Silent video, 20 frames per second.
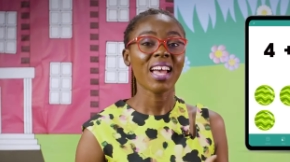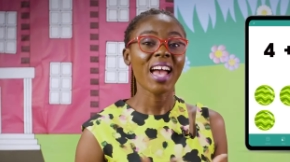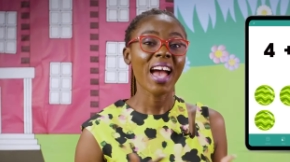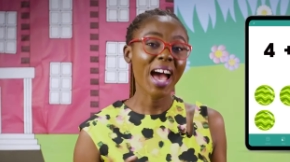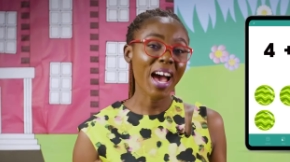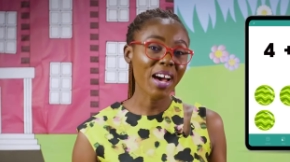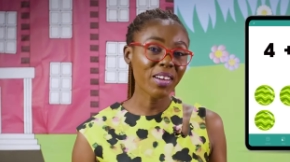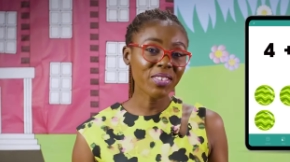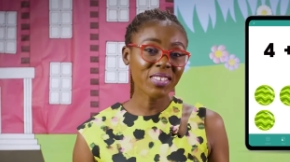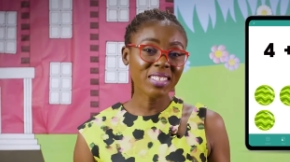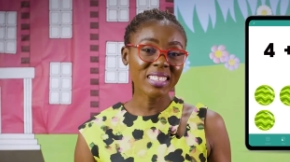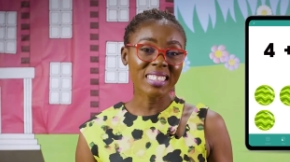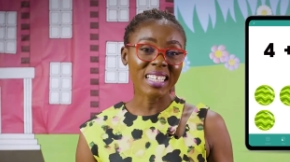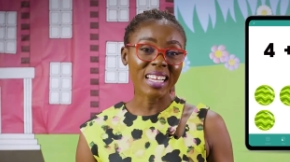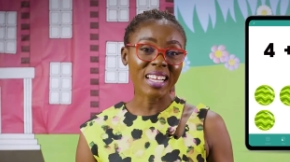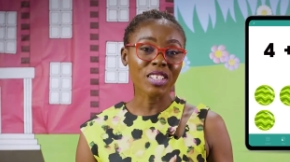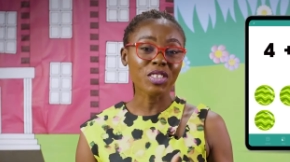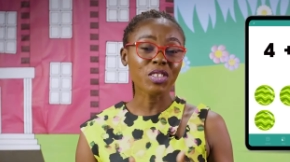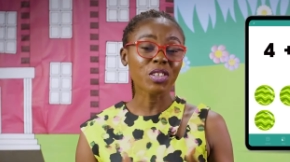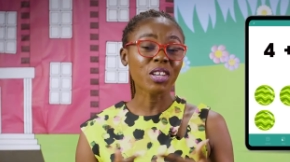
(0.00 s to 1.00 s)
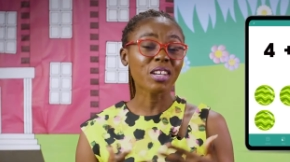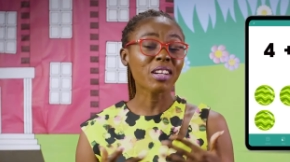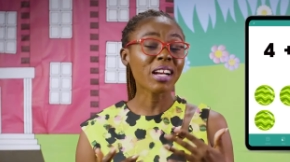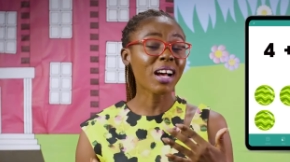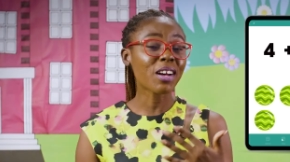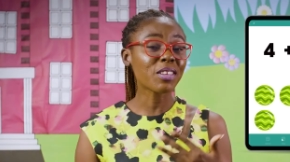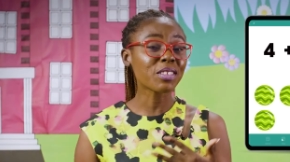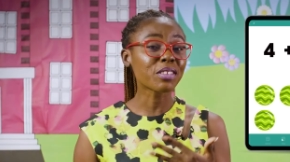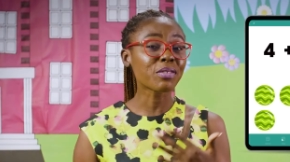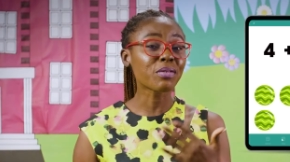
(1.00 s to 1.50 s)
After then, you
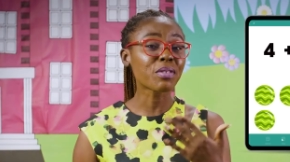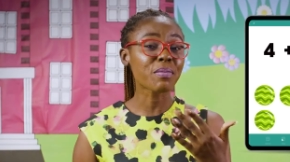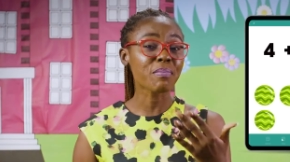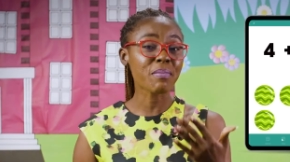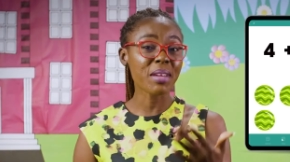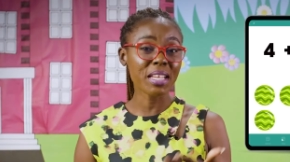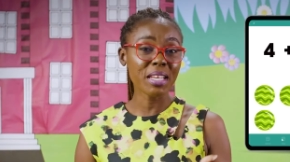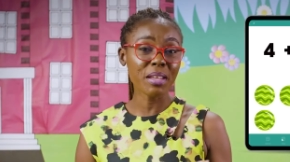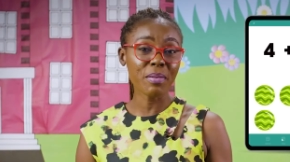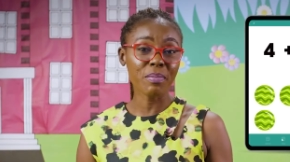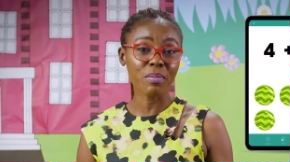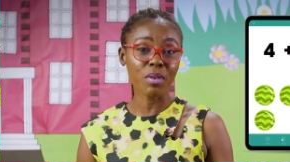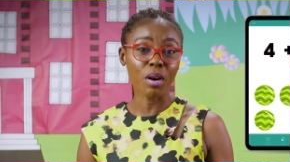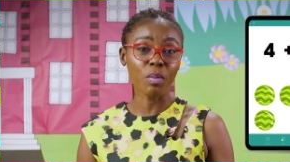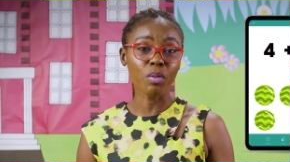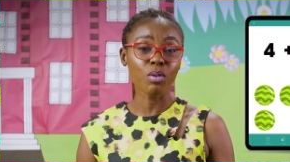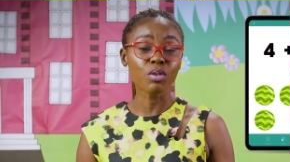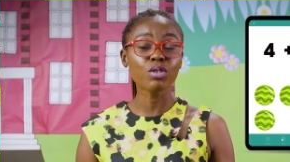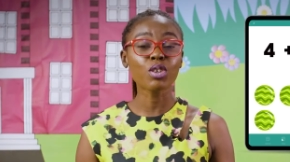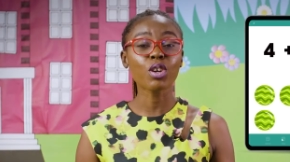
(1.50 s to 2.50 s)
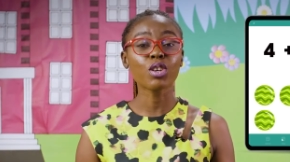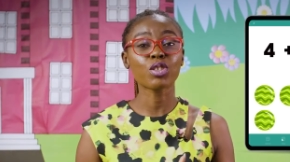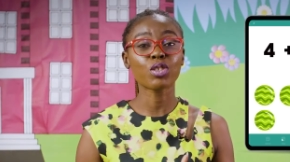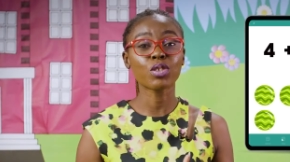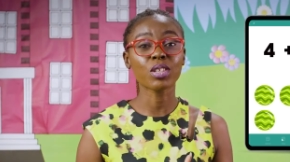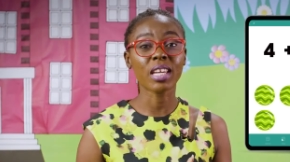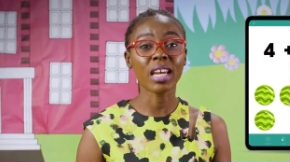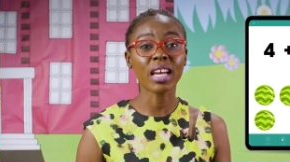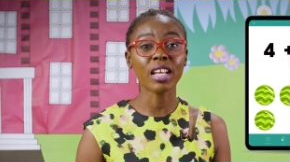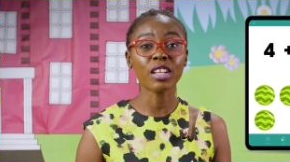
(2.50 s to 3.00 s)
count the remaining bubbles to
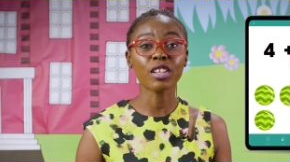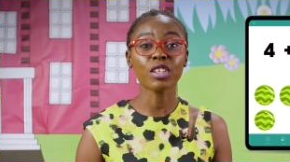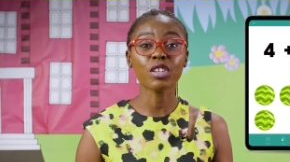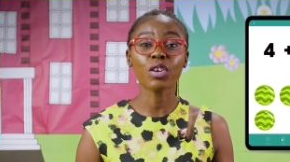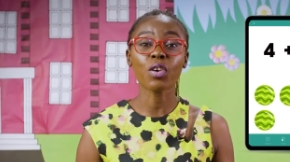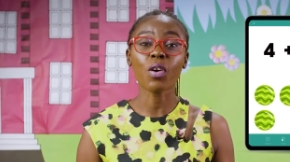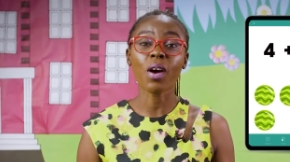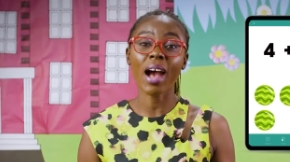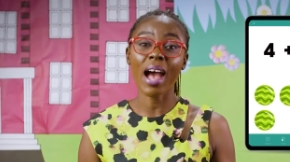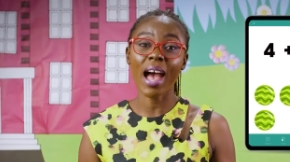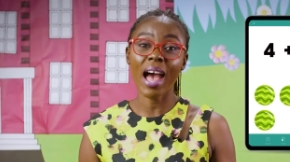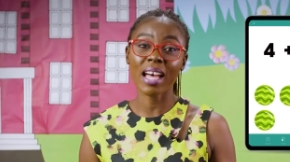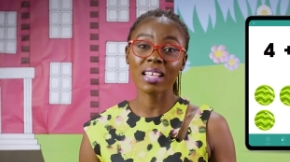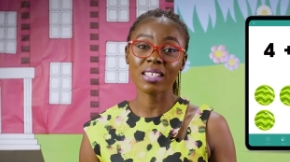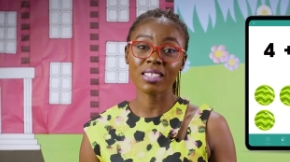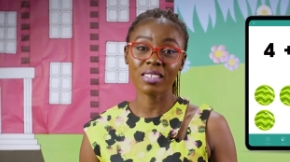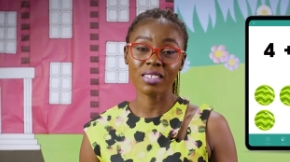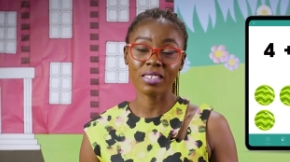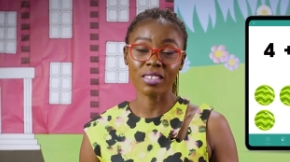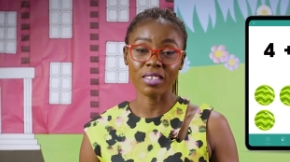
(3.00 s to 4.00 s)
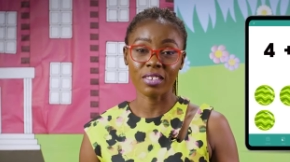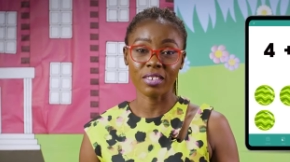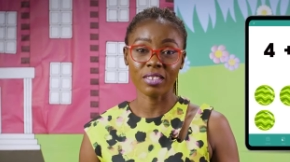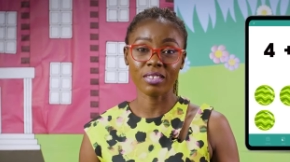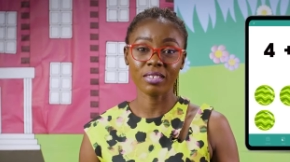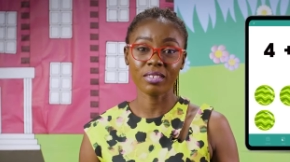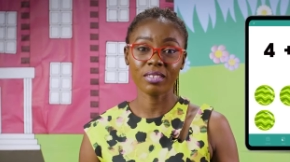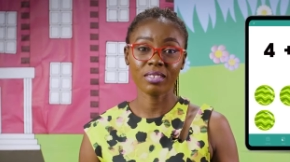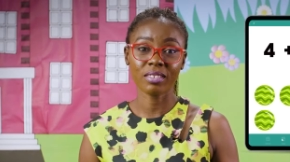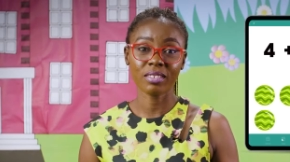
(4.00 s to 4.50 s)
get your answer.
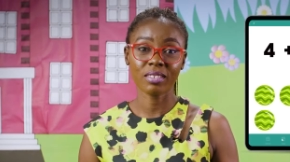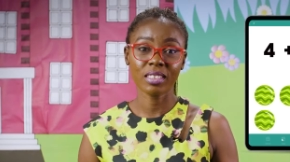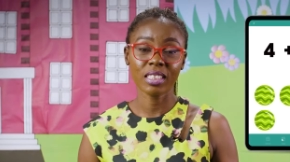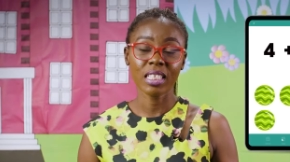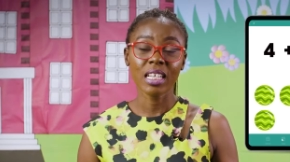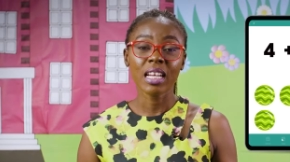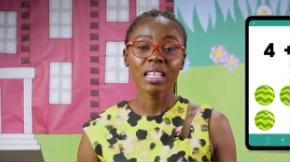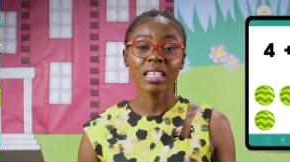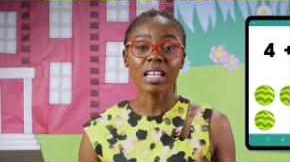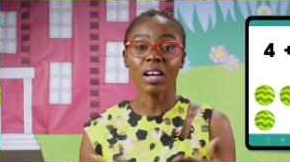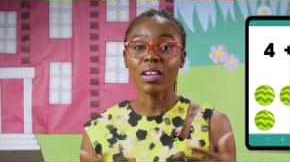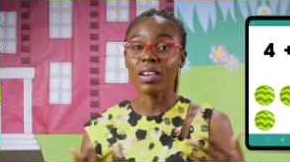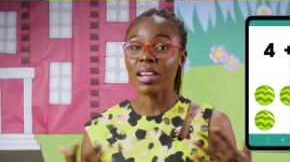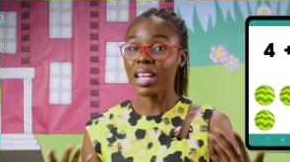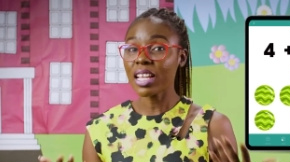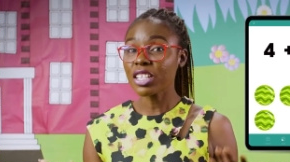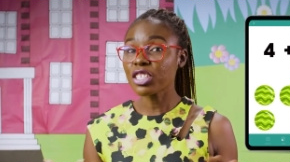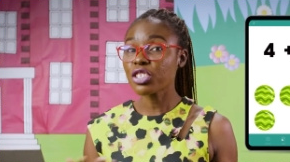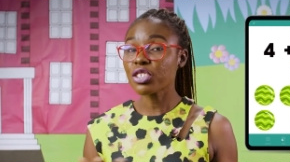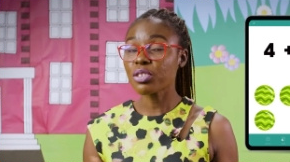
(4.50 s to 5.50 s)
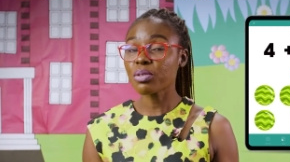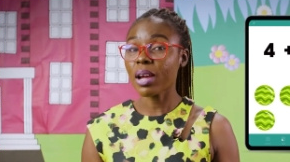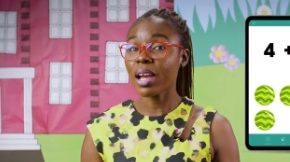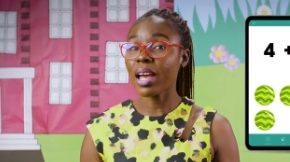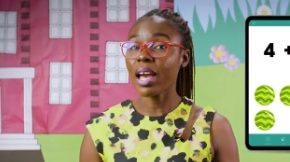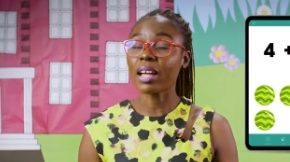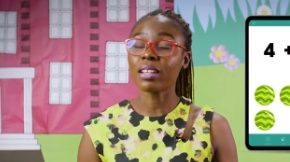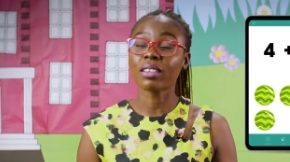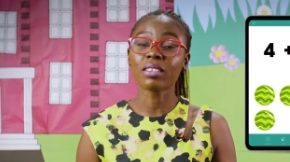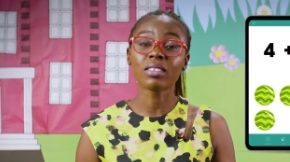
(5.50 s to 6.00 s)
Now let's try
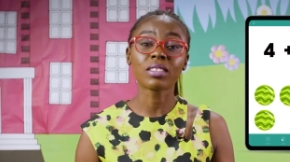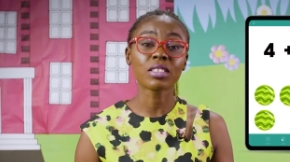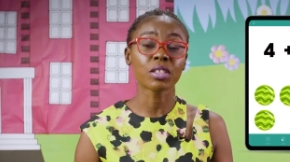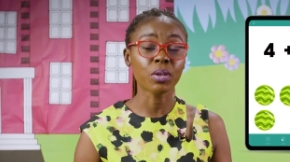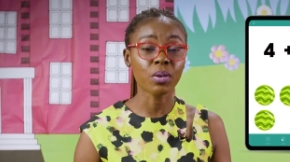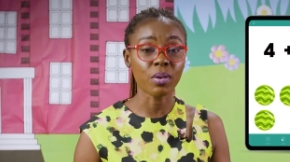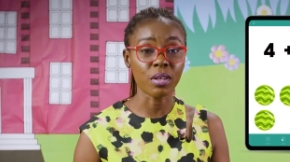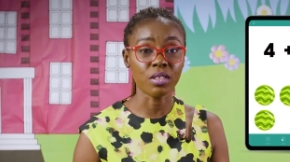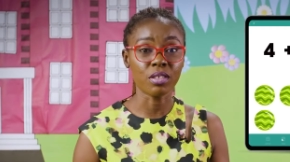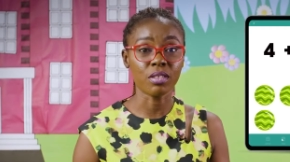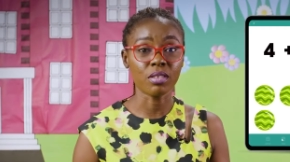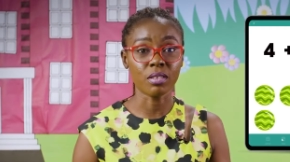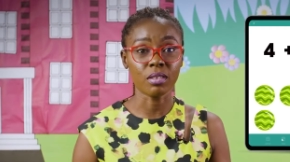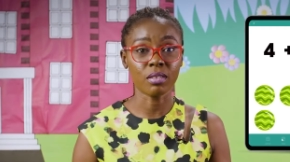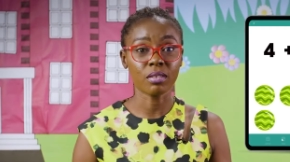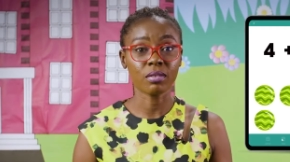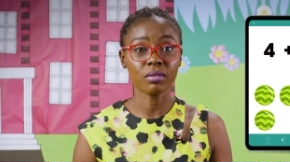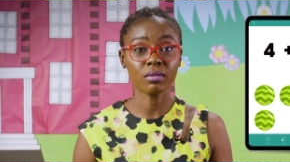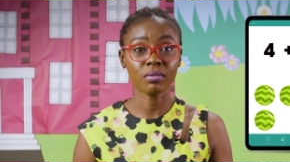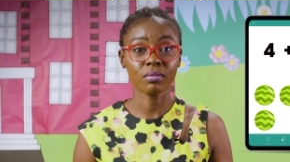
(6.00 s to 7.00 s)
another question.